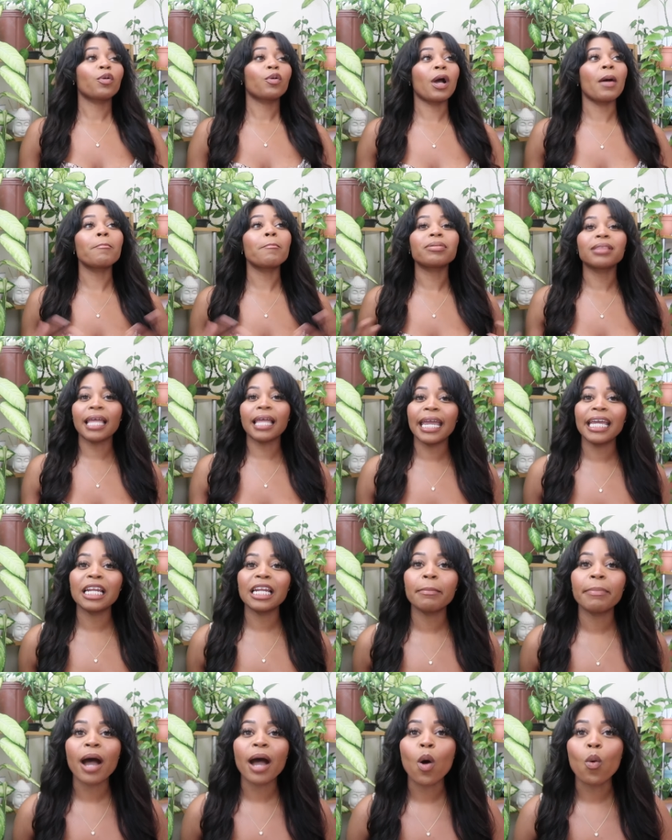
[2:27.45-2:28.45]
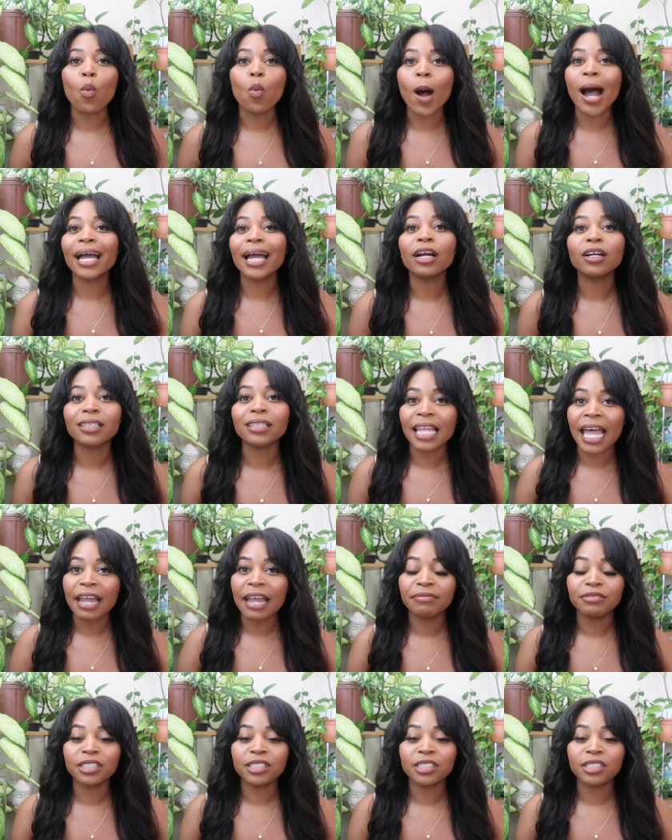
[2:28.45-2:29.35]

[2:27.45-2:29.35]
complain about why our life